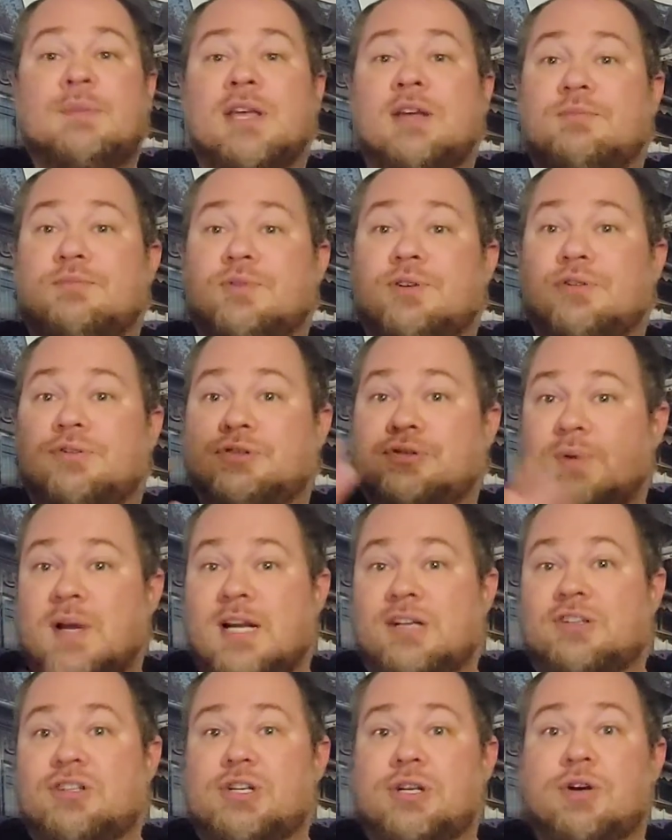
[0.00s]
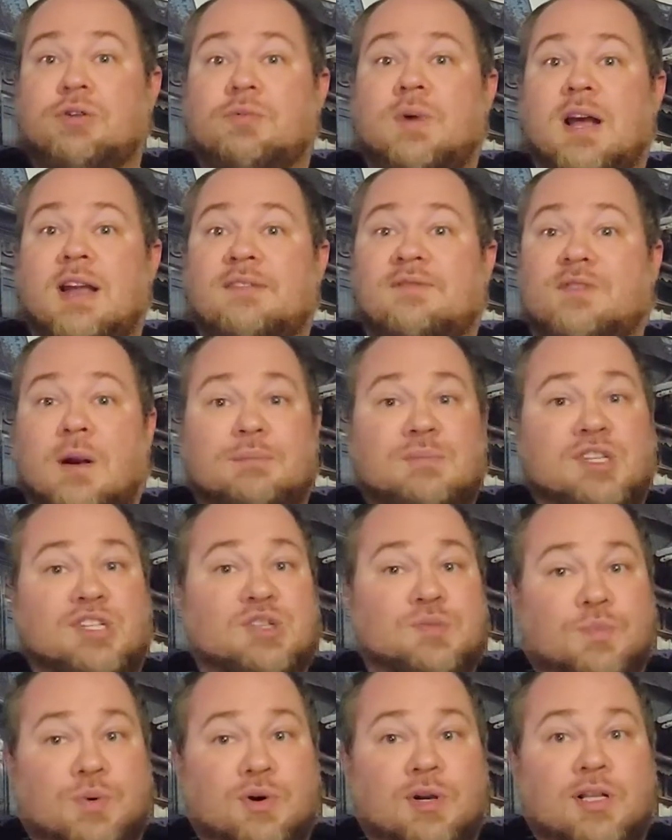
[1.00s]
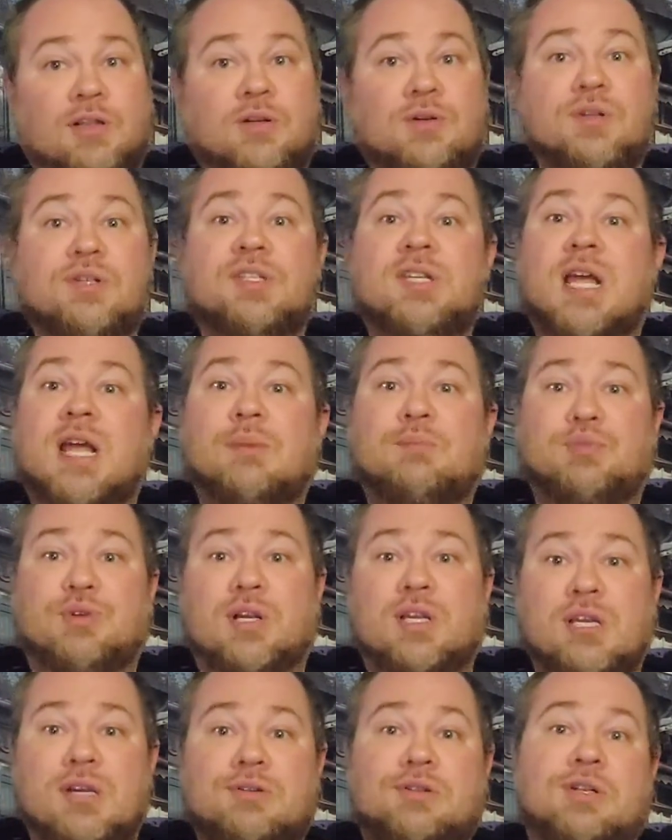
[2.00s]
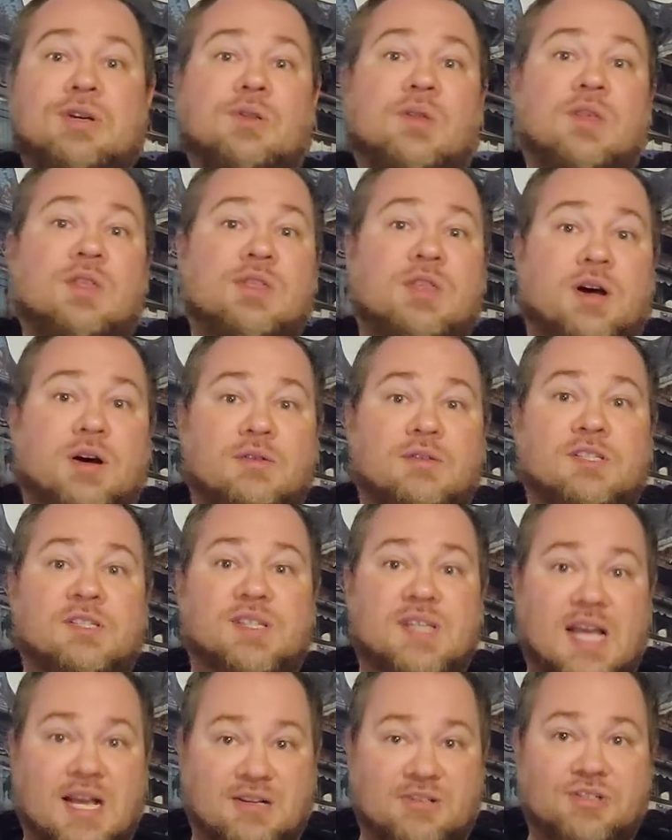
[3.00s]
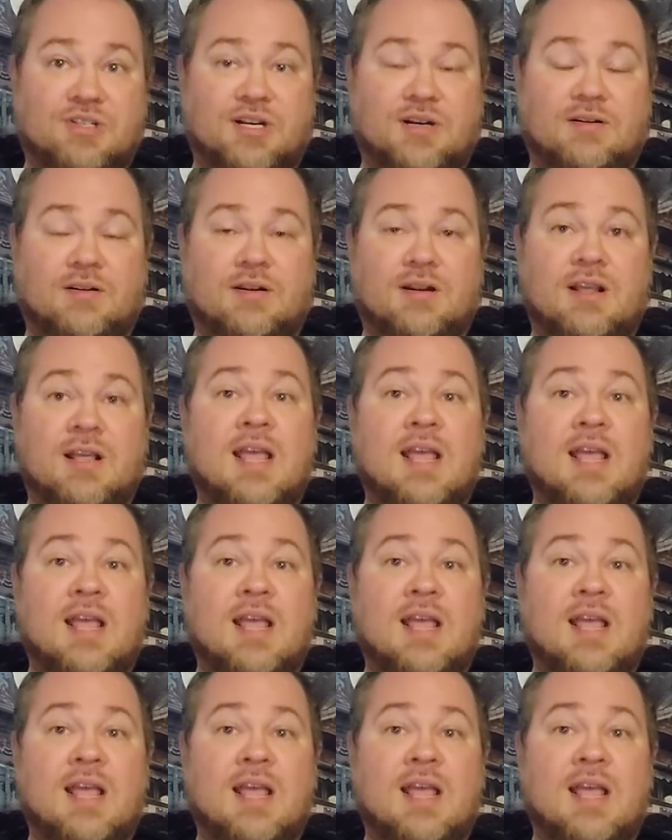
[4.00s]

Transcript: it will direct you away from the spoilers and bring you to the thoughts section.